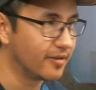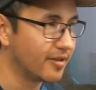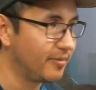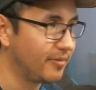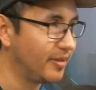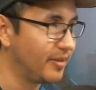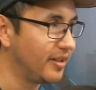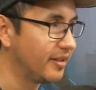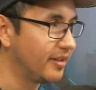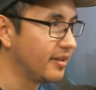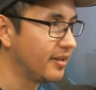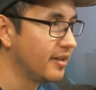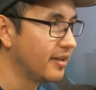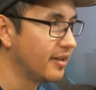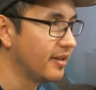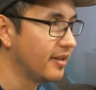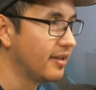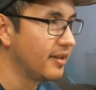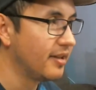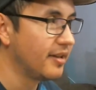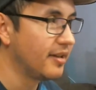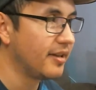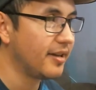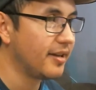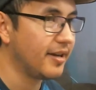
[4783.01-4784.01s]
I mean,
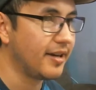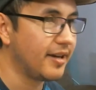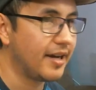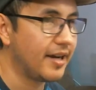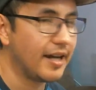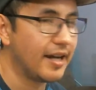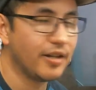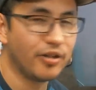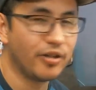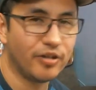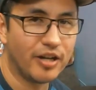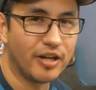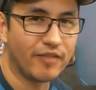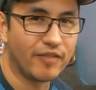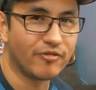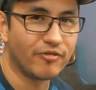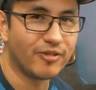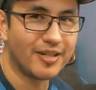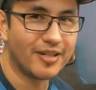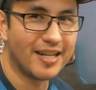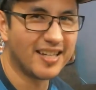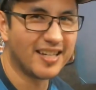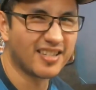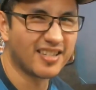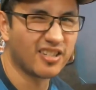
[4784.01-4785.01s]
I know everyone
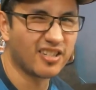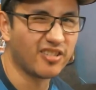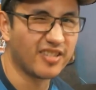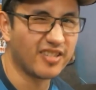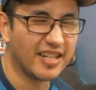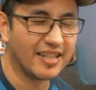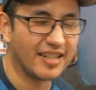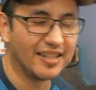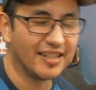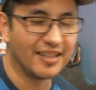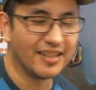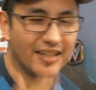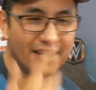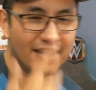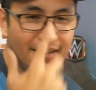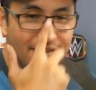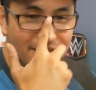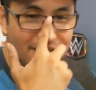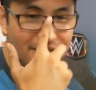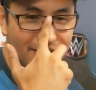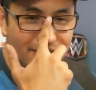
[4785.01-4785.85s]
has their daily lives,